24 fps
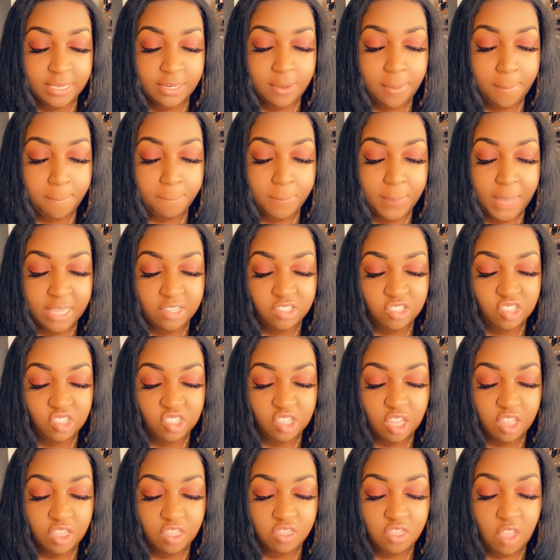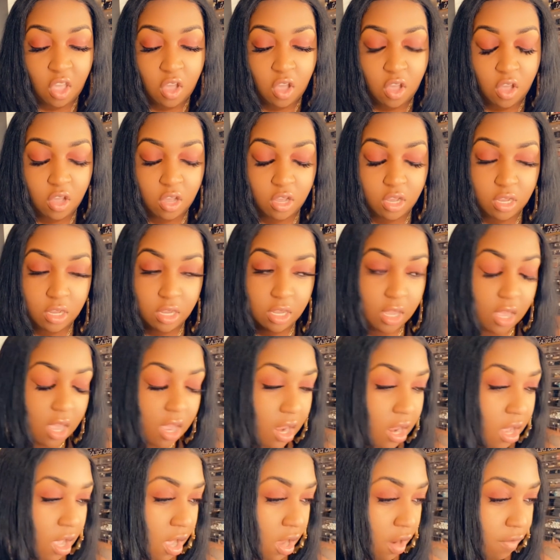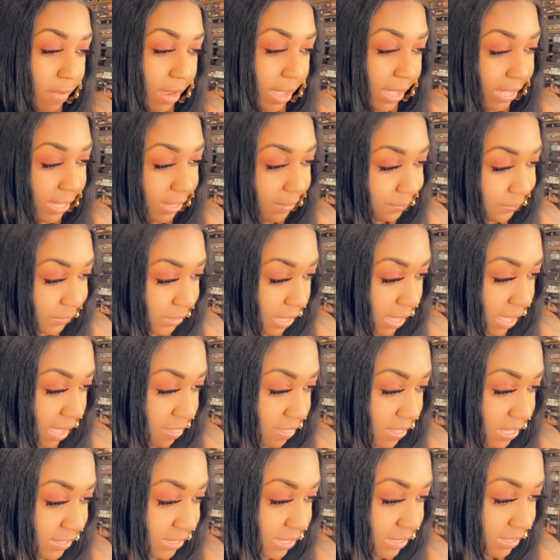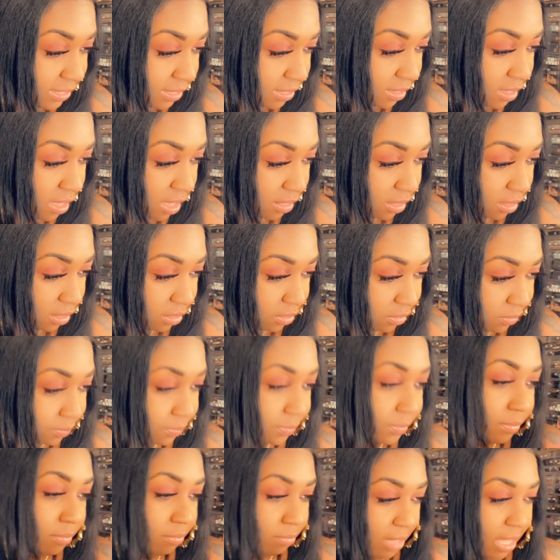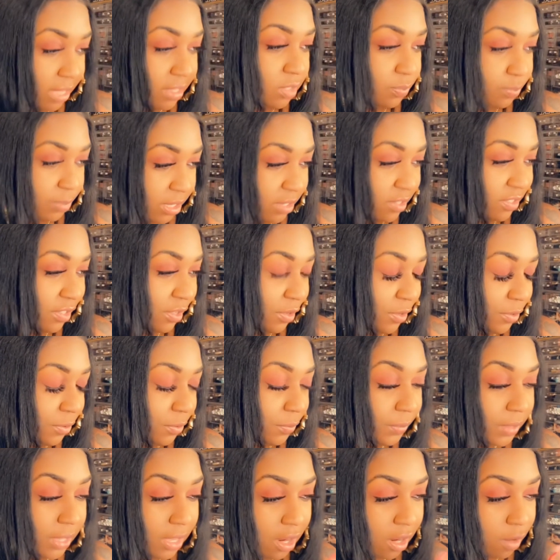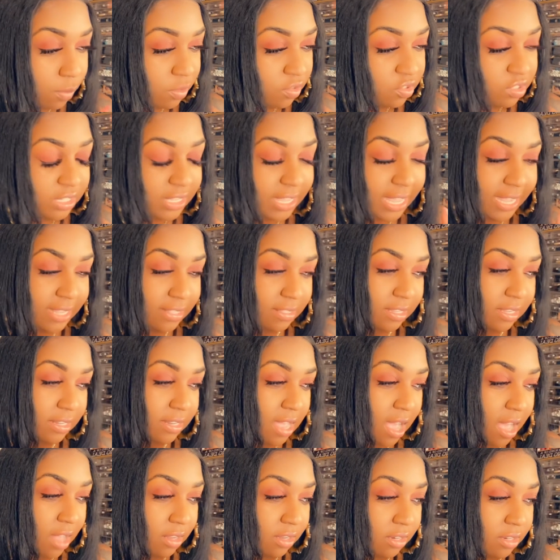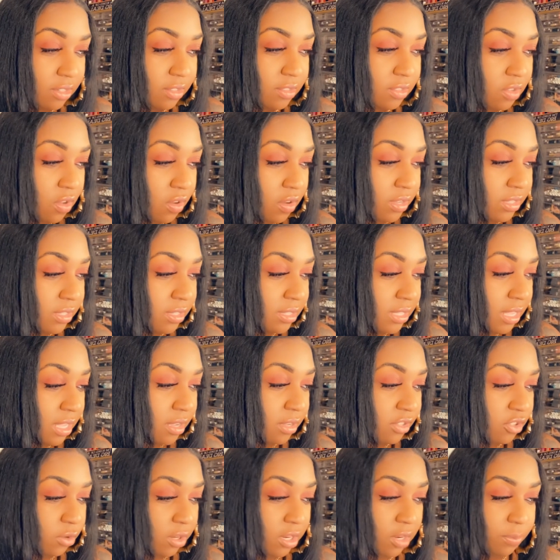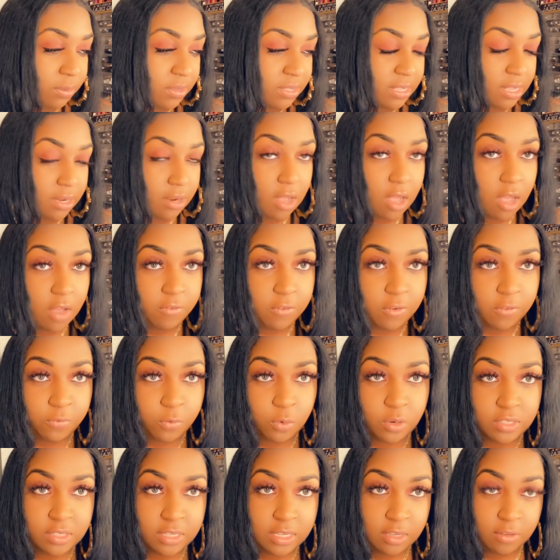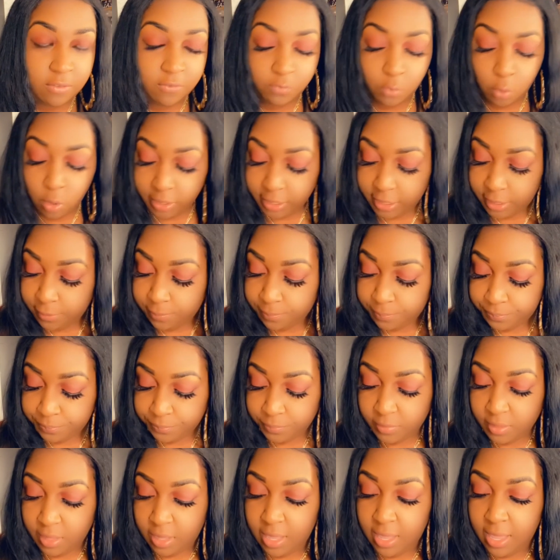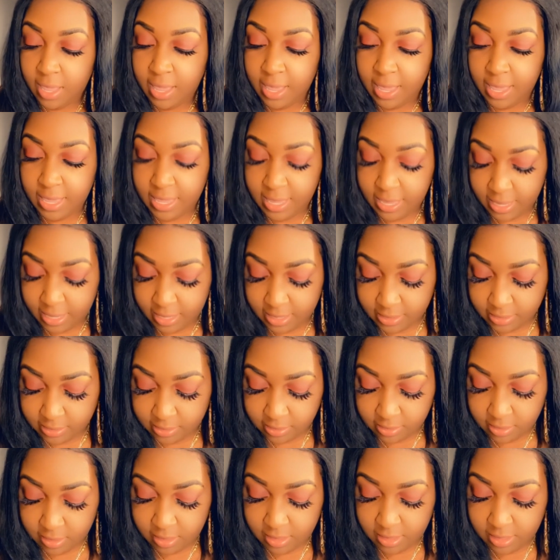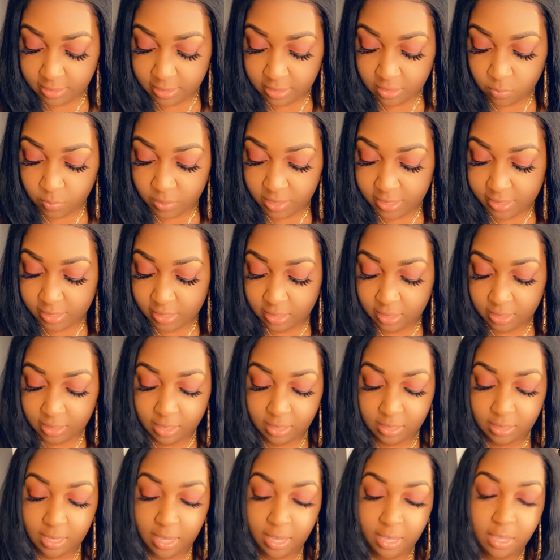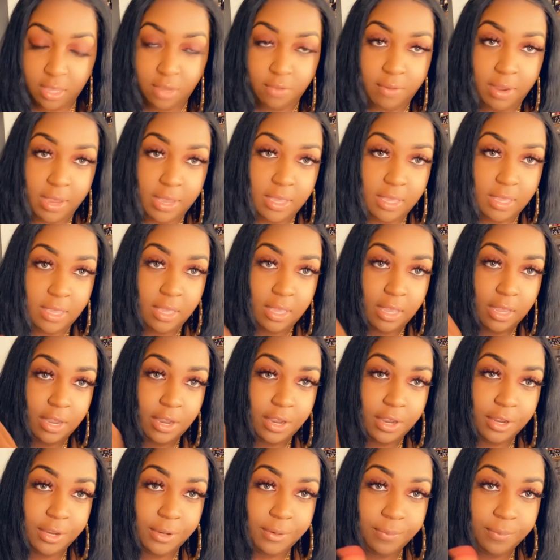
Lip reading: mesh thong. All right, and this is in the color espresso. Originally $18, on sale 20% off for $14.40. And this is what it's looking like right here.